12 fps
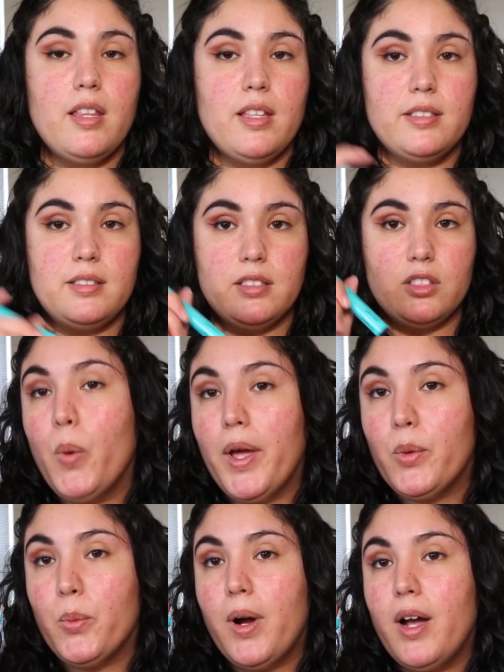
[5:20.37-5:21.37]
This is Wet
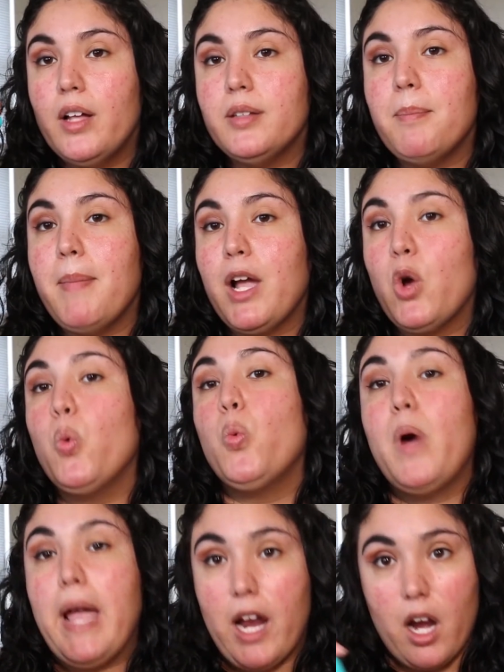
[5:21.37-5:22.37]
n Wild Mega
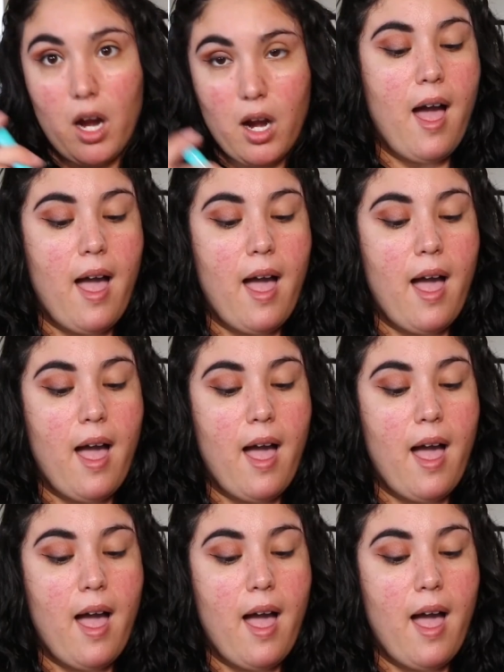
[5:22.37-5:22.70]
Wear.